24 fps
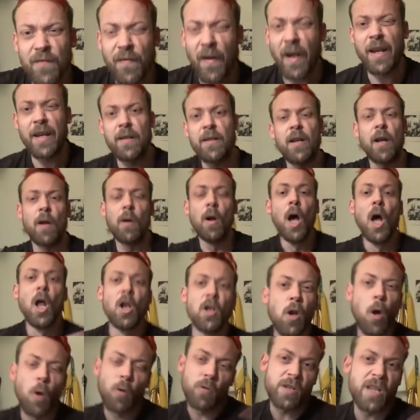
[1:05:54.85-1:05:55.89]
fucking, you know,
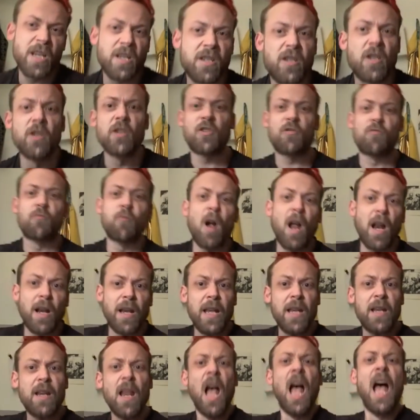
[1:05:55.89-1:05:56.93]
long distance running,